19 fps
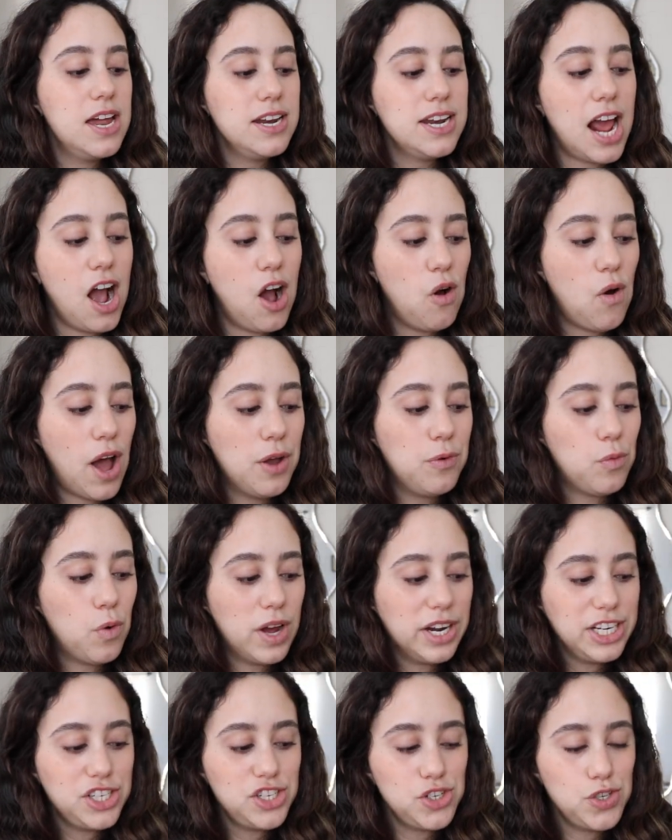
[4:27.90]
Now, I
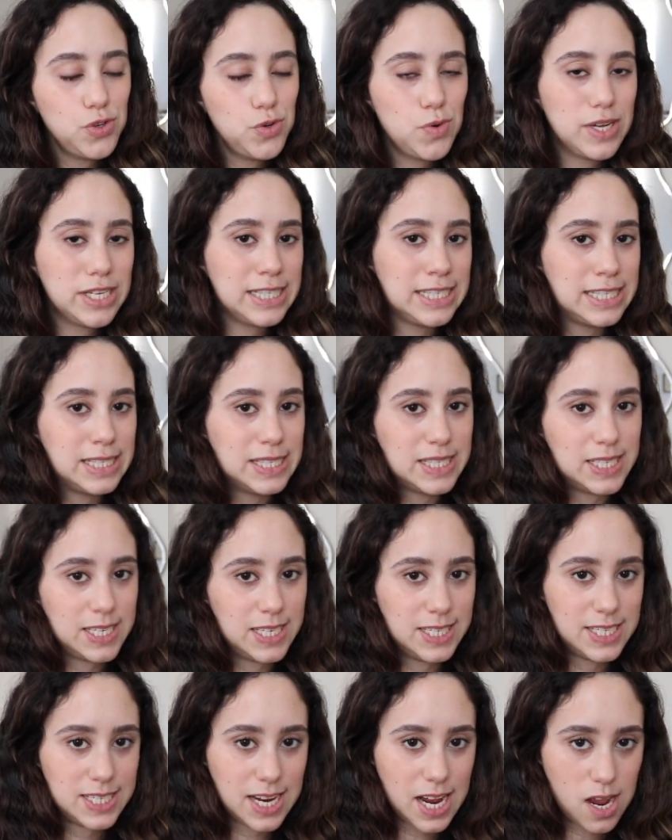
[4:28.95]
wanted to
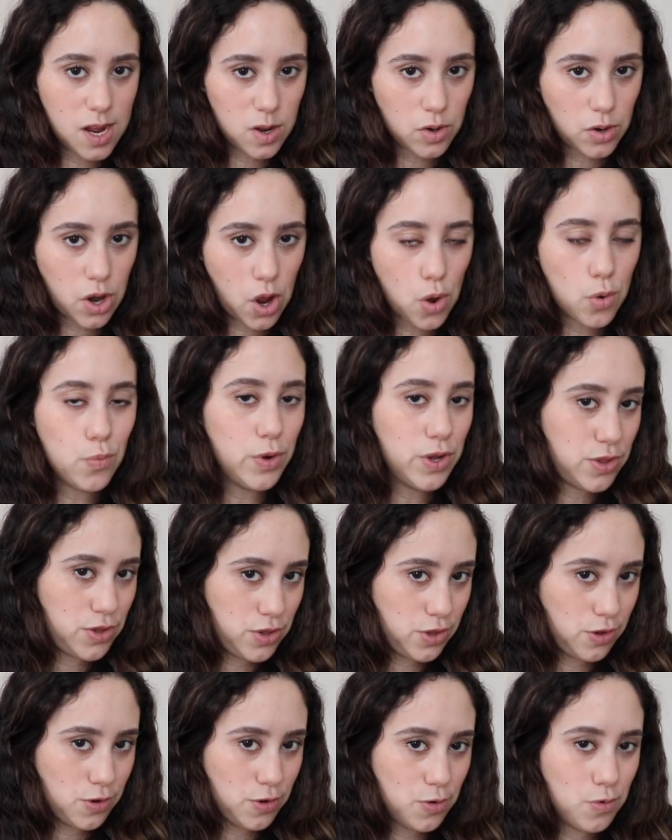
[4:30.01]
sit down
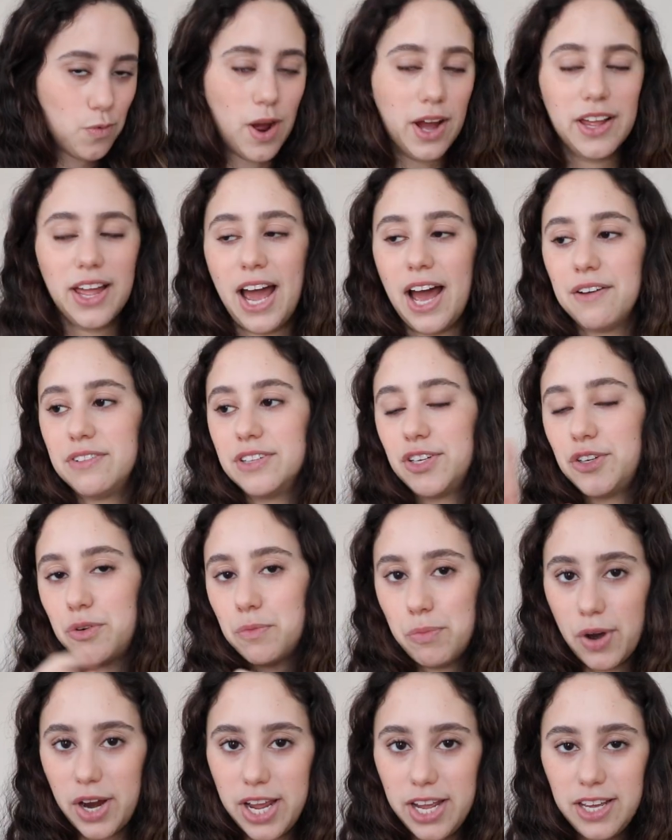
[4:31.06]
with you while I have a
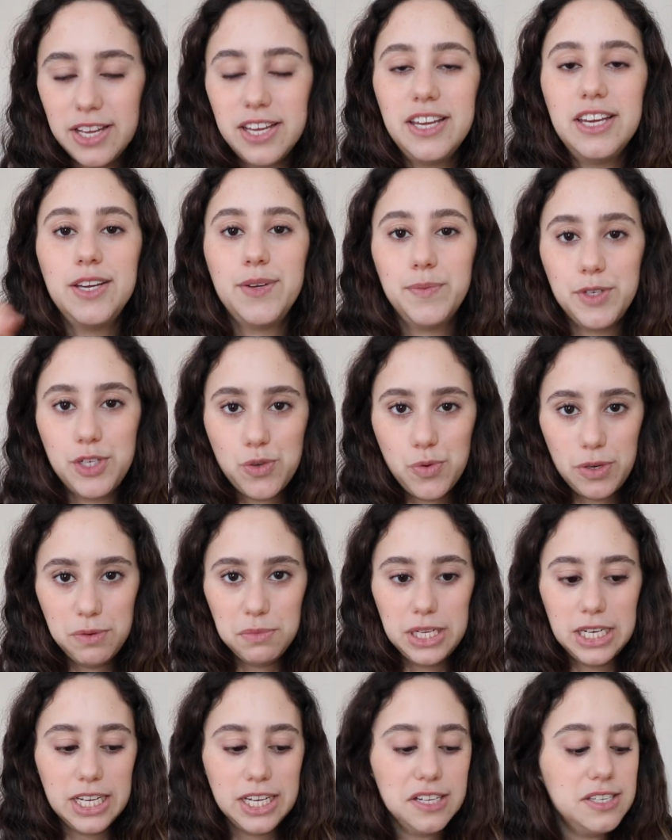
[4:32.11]
little break in between
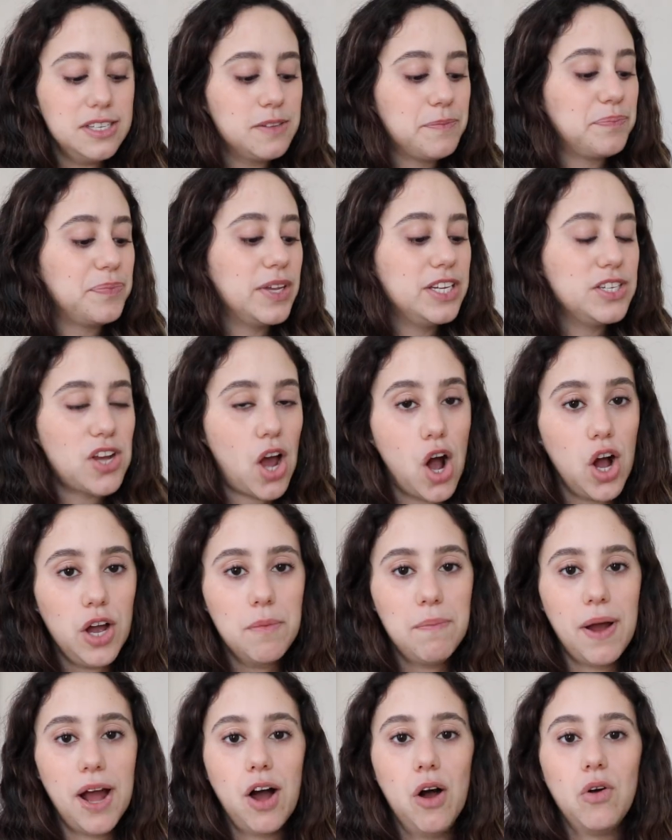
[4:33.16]
meetings and talk
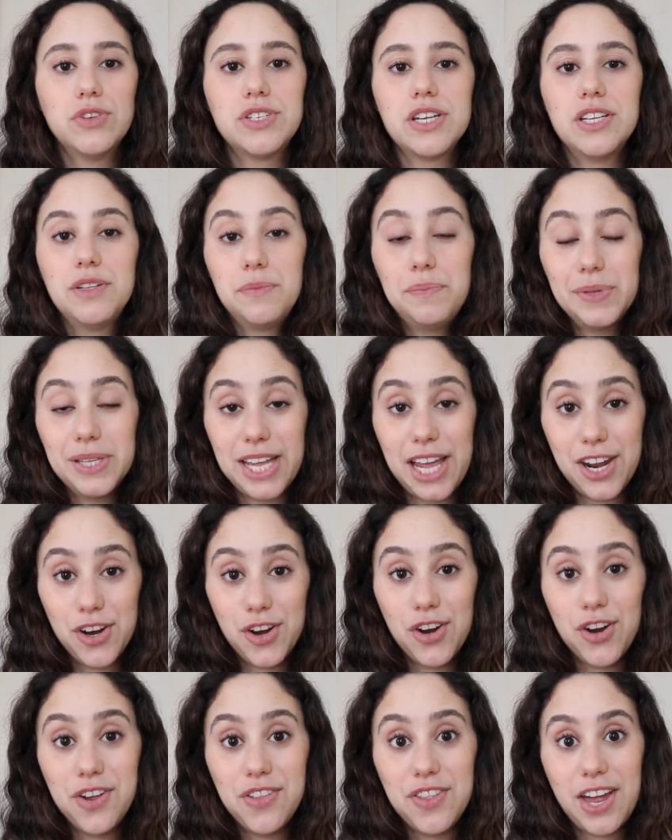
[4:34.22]
about the
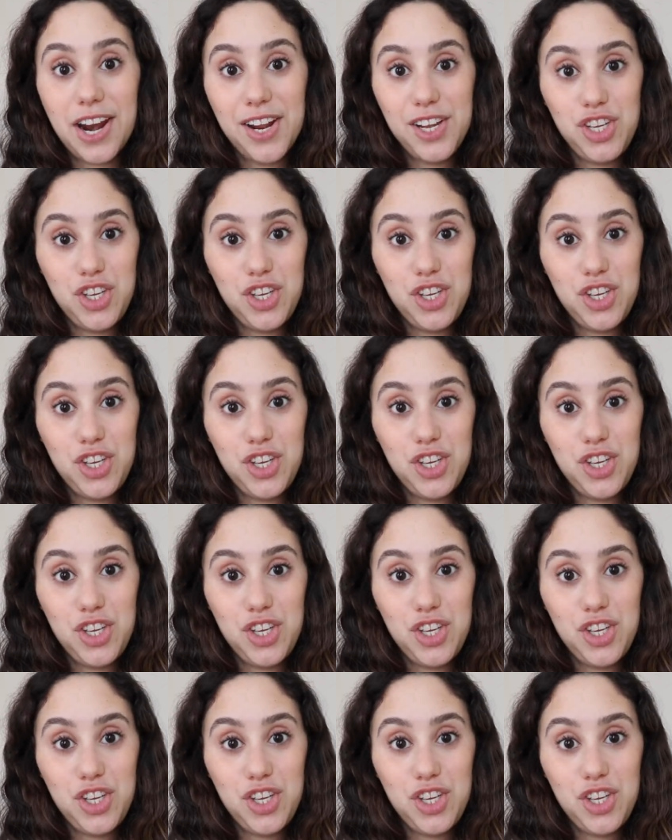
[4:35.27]
planner that I